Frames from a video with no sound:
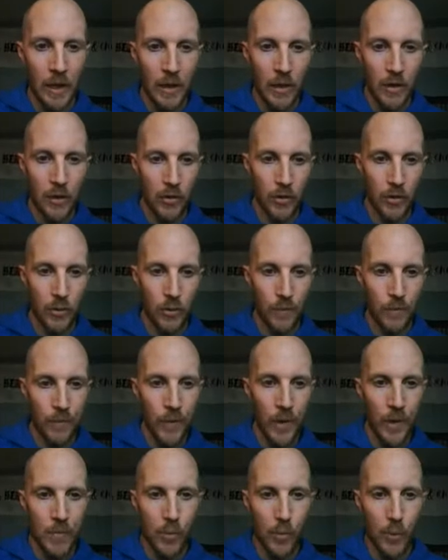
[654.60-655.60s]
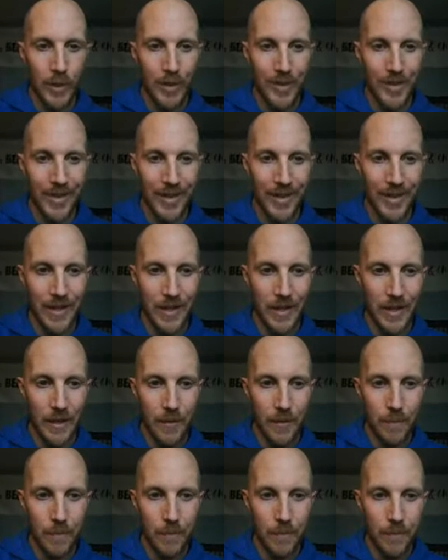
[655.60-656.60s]
So point
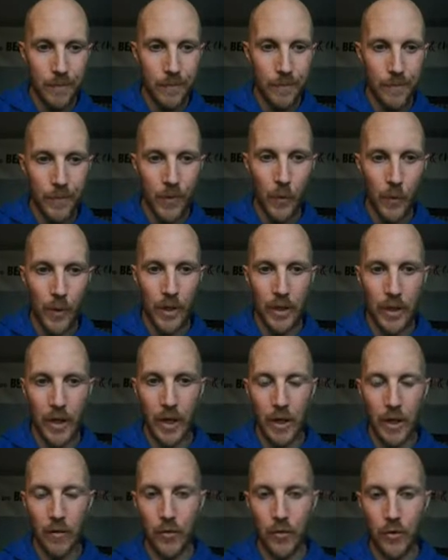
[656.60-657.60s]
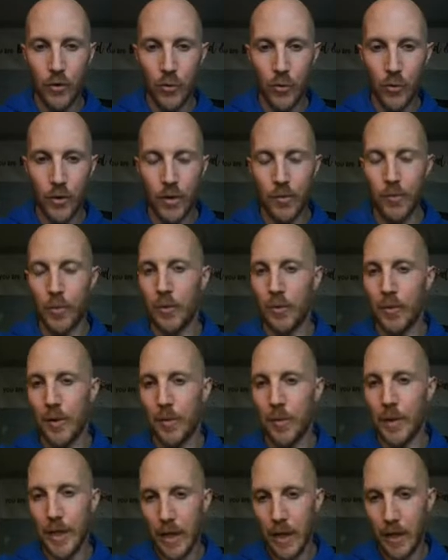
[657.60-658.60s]
A, we had -2, we multiply that
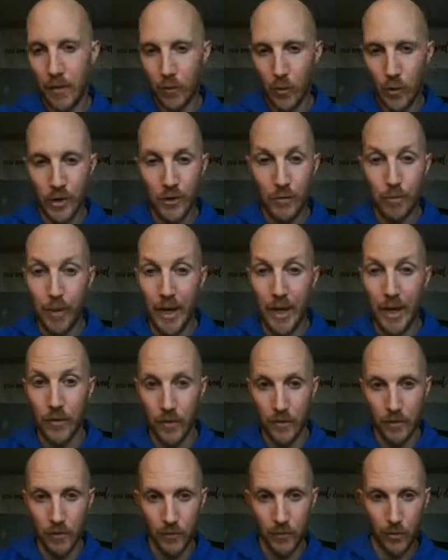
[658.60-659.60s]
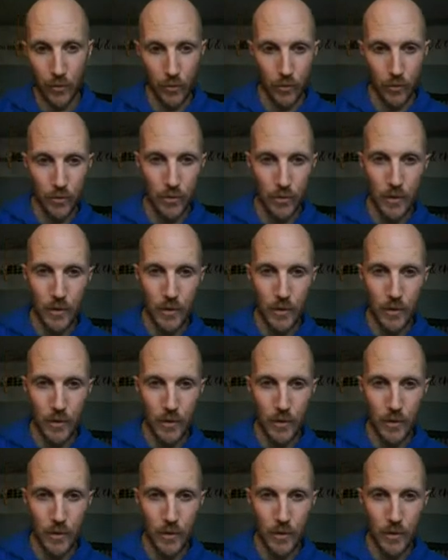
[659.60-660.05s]
by -1 is +2,